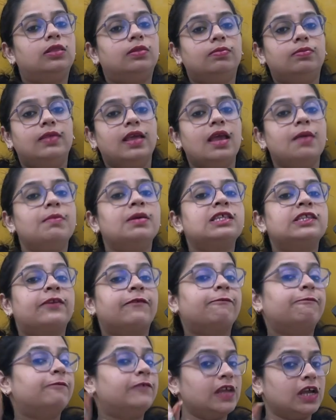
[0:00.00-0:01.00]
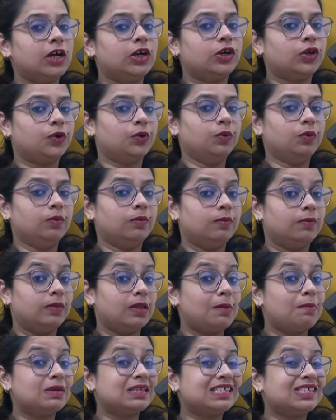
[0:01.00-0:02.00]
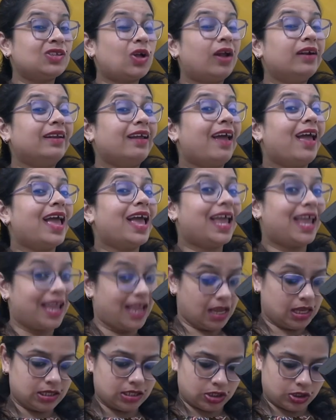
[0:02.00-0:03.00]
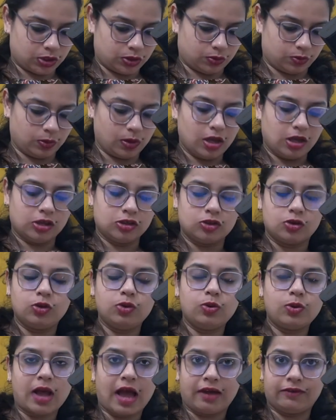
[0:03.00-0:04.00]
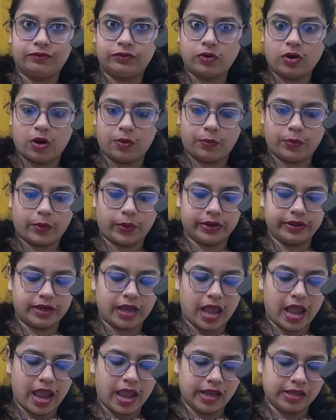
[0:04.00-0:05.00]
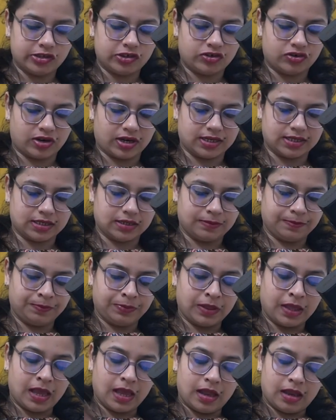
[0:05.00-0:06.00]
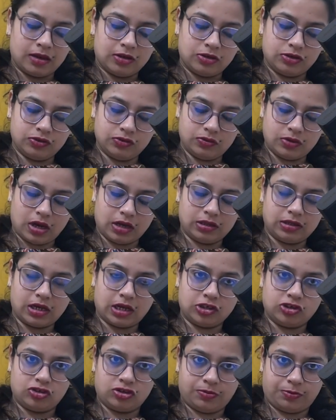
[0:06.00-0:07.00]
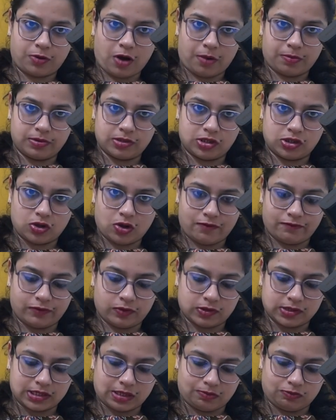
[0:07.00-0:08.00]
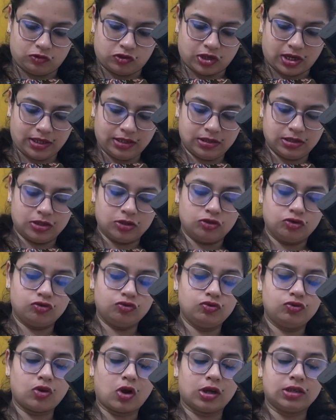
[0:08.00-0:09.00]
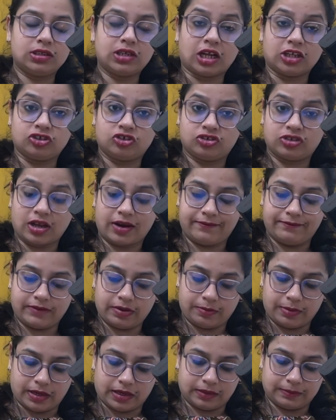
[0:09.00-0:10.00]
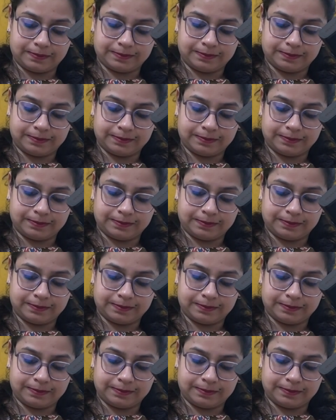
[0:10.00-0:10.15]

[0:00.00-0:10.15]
they must fear you, they must not hate you. So you have to avoid hatred. Do not touch the property of your subject, do not touch their women.